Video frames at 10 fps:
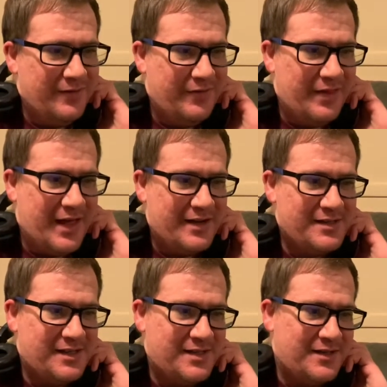That is
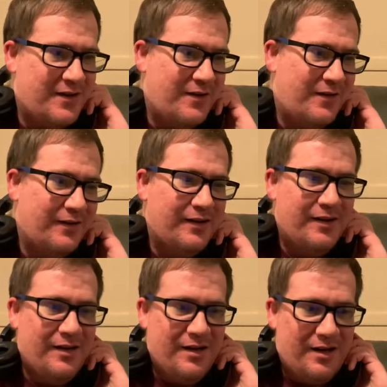a song
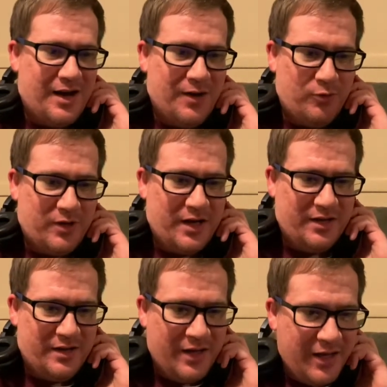I will
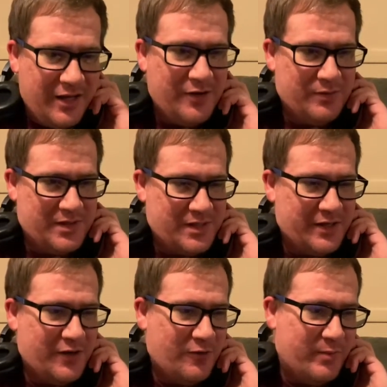continuously
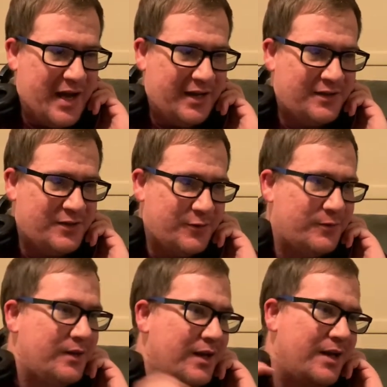go back to,
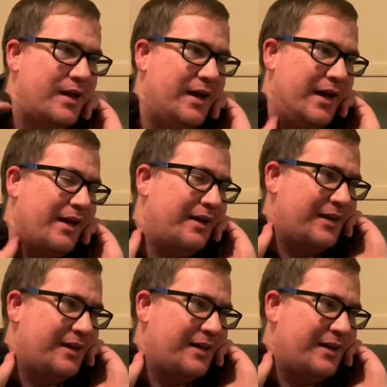and